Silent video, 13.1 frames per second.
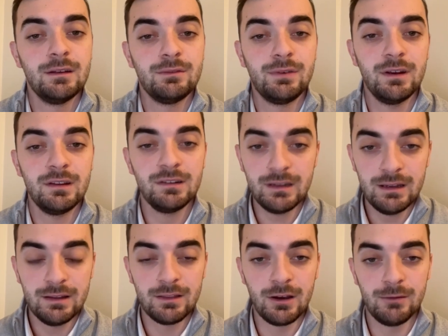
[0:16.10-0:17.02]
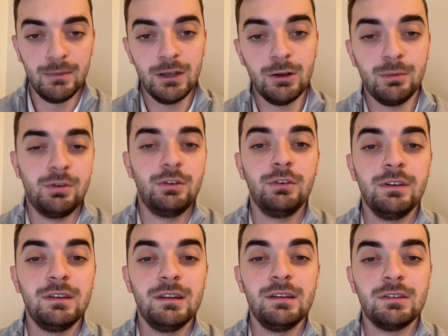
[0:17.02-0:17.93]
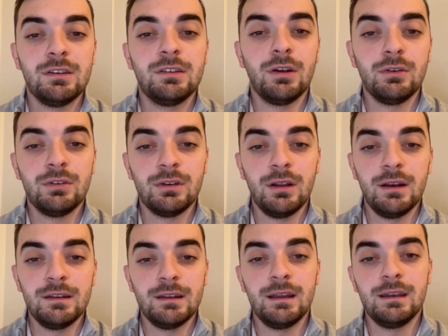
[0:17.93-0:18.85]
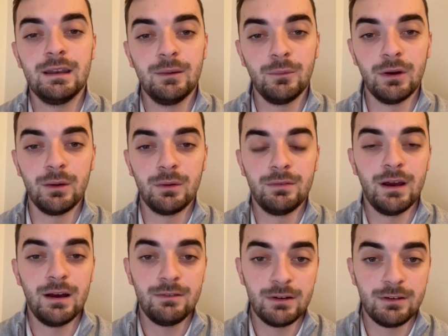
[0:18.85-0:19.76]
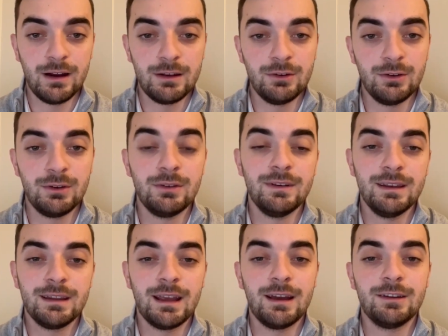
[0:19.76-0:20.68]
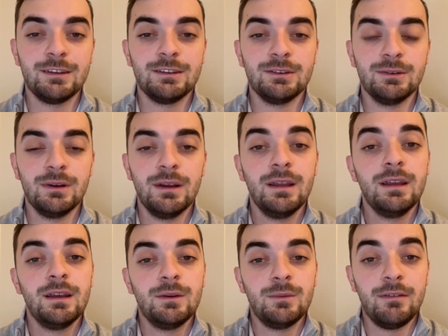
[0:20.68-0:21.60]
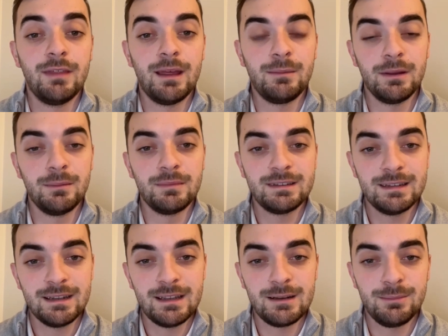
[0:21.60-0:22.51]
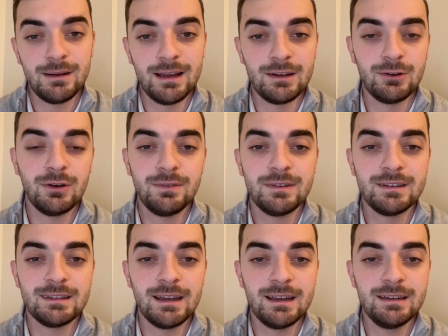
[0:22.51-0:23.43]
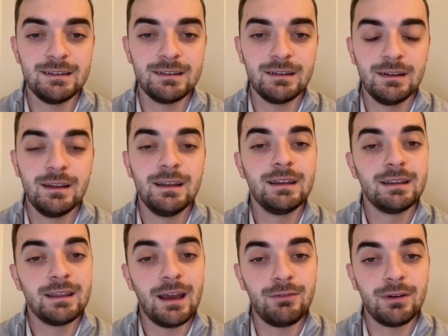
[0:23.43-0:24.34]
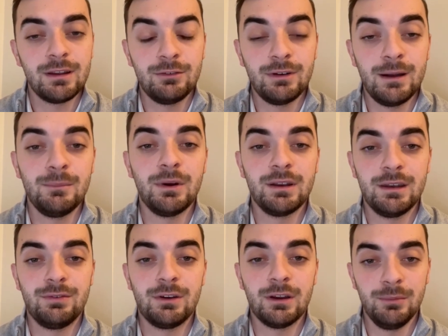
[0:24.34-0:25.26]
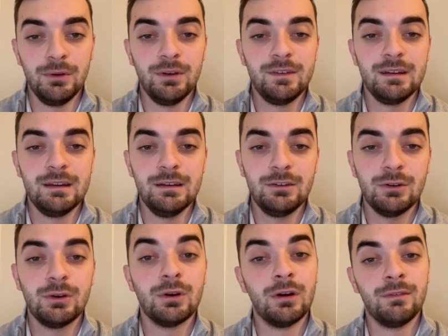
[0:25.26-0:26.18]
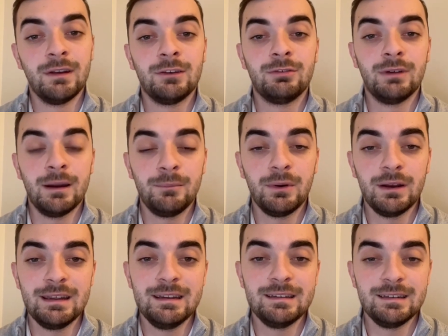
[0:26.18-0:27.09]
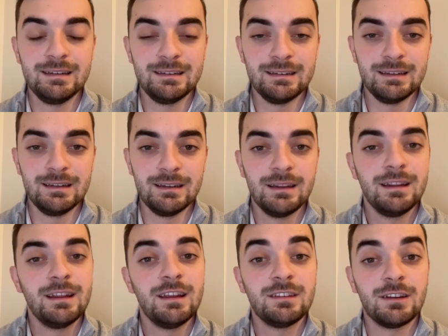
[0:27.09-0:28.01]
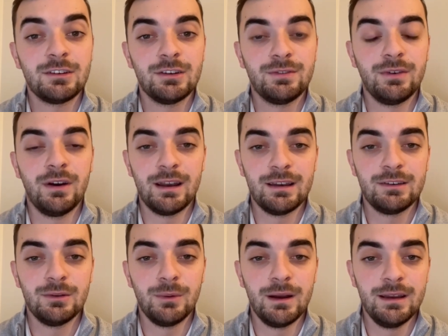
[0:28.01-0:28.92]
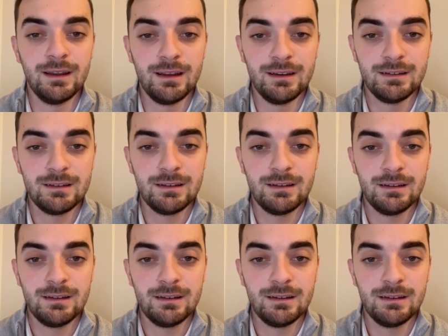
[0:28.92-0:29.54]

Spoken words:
Firstly, there are many opportunities to socialise and network with other graduates within the Council, whether that be on particular planned office days, gatherings ran by different communities or events ran by ECC, such as Finance Away Days.